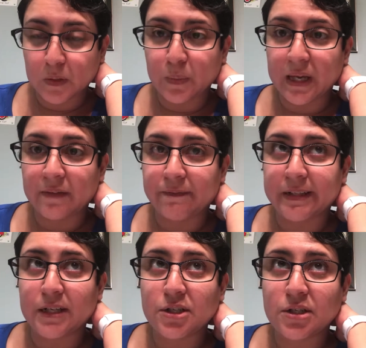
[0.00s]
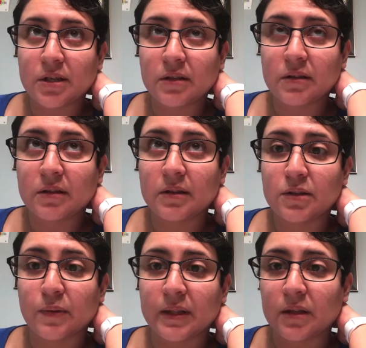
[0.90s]
We finished,
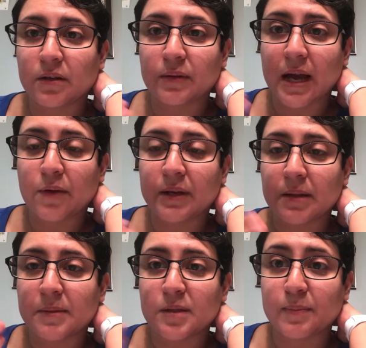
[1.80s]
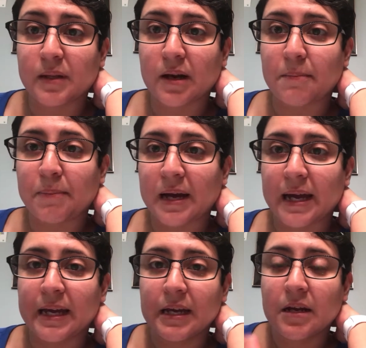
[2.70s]
so that curriculum is split up
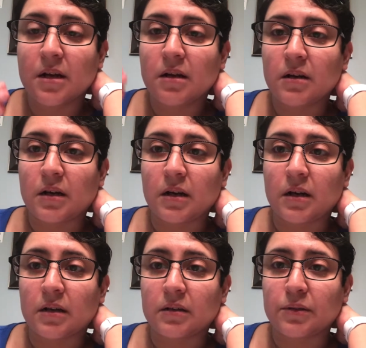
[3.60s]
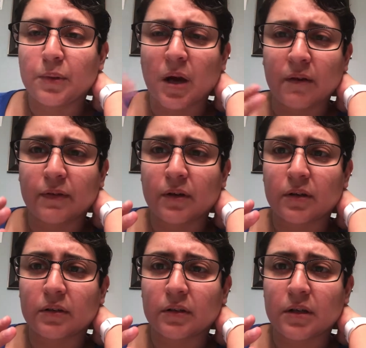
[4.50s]
by you
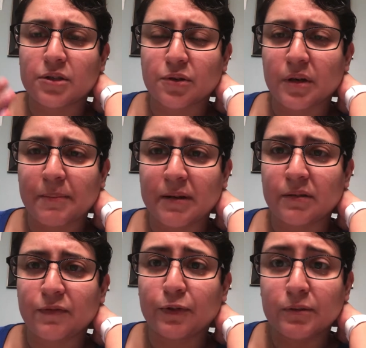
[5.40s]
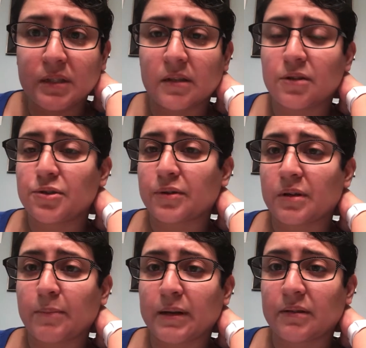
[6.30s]
cover a certain amount of fruits and a
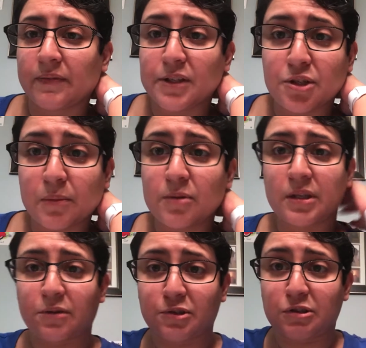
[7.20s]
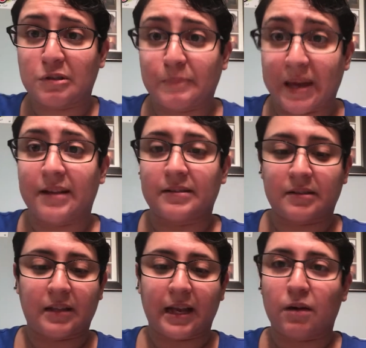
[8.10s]
certain amount of vegetables, and you
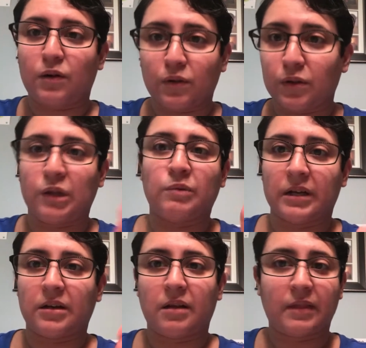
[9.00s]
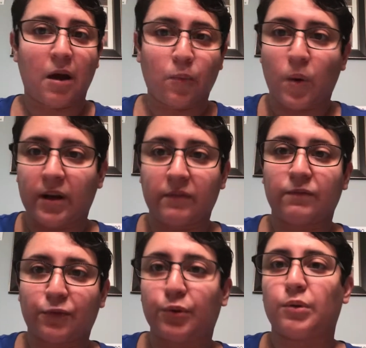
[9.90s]
spend like a whole unit on that
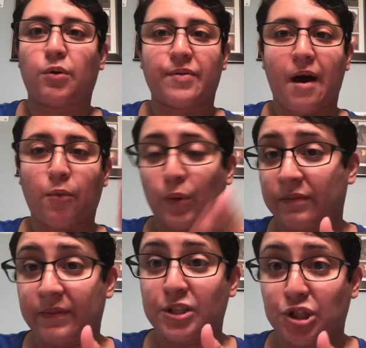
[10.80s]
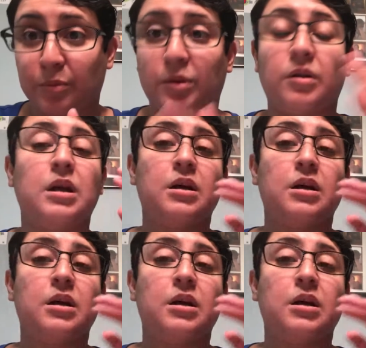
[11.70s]
one fruit or that one vegetable.